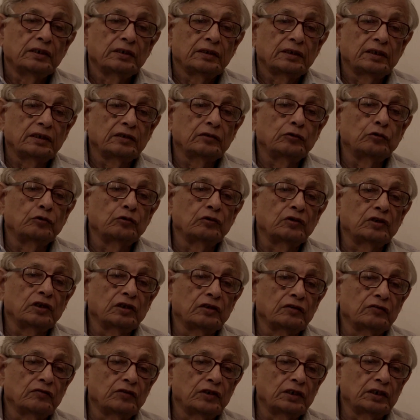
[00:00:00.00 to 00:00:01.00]
that
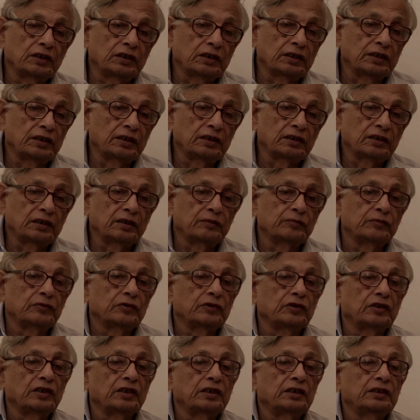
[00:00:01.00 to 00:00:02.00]
Golwalkar had come to
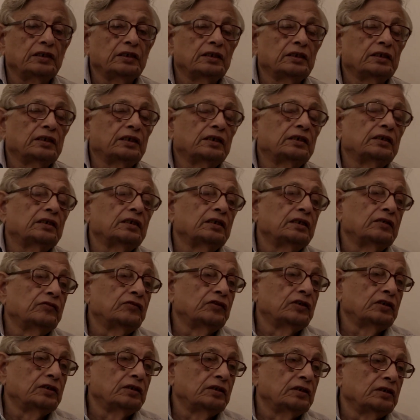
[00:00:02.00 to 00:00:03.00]
Delhi and had
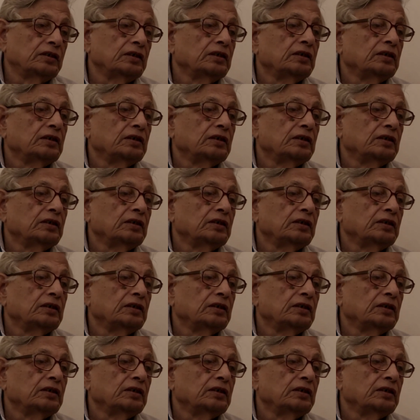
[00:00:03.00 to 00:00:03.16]
delivered